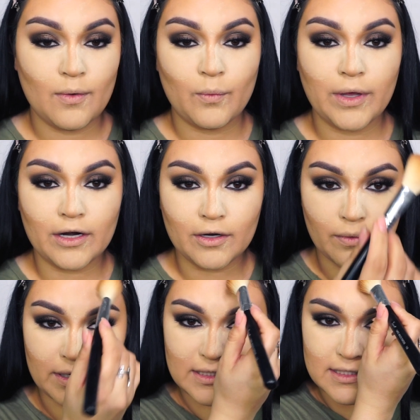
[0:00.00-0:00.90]
and we are
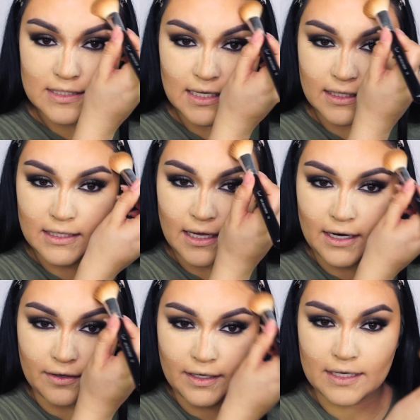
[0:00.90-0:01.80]
going to set the
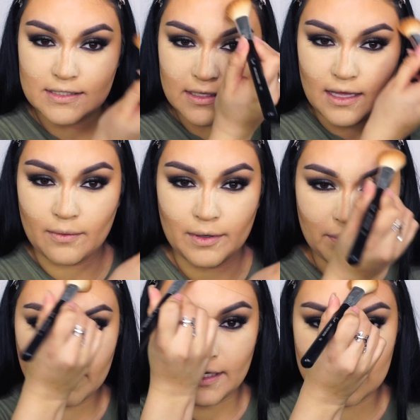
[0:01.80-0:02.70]
areas that we
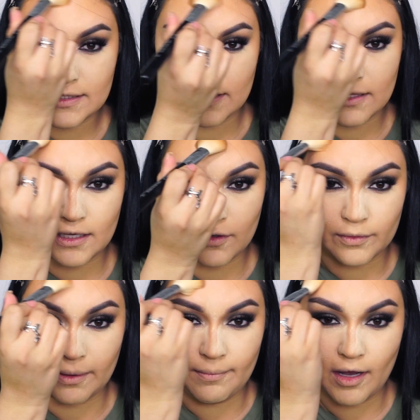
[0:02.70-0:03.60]
placed the
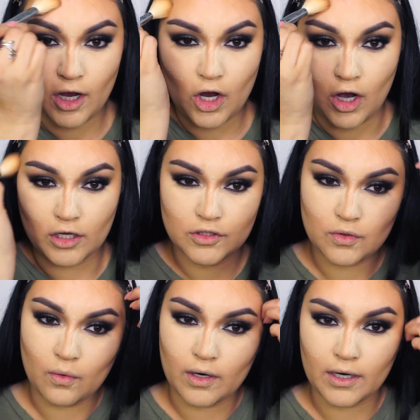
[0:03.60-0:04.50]
cream
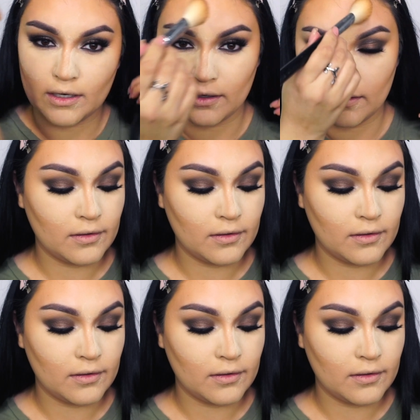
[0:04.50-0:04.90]
contour.